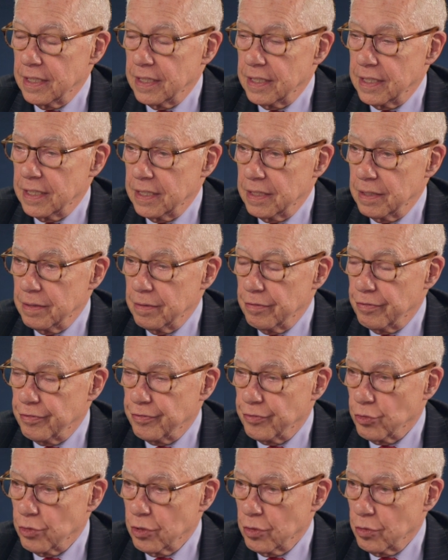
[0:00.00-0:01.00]
um,
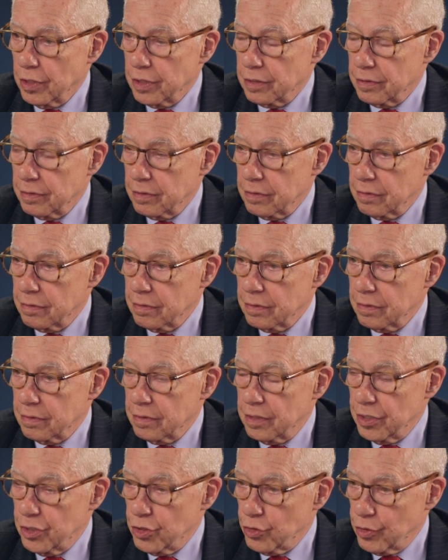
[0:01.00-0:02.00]
for what
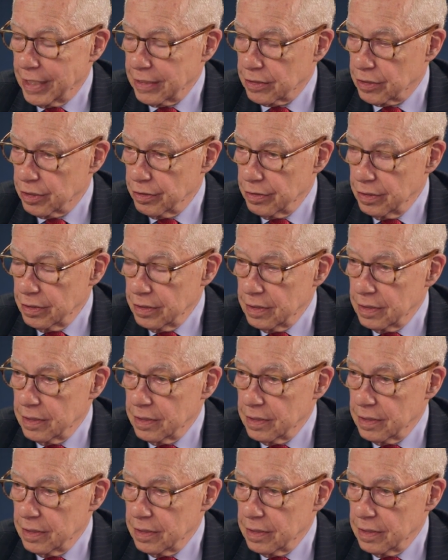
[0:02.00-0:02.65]
the director